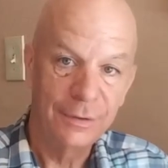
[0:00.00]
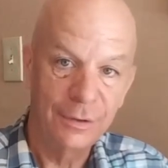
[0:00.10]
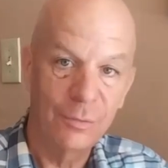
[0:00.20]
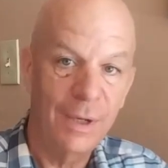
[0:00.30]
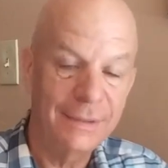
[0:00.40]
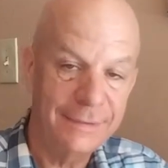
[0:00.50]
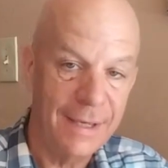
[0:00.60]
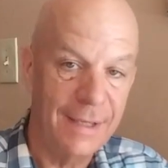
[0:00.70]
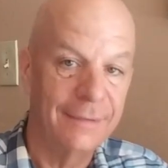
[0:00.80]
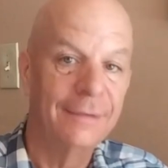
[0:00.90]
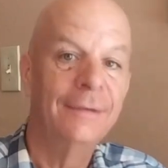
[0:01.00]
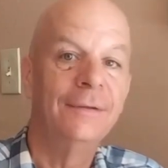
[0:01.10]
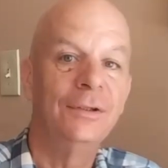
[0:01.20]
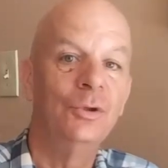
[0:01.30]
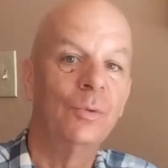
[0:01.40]
You don't want that.
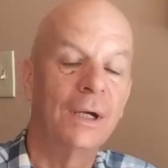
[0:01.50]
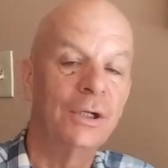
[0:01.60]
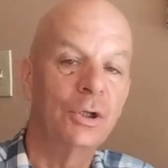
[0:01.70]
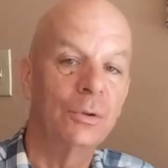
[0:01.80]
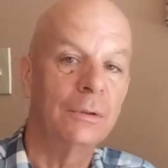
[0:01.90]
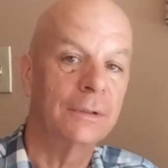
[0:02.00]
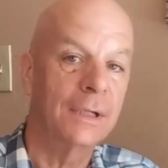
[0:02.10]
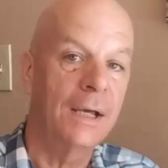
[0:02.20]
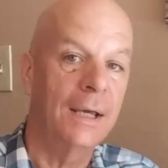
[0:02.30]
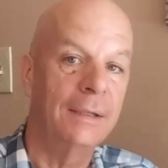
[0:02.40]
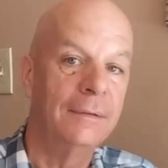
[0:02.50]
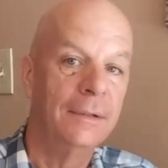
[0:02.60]
You want to know your God.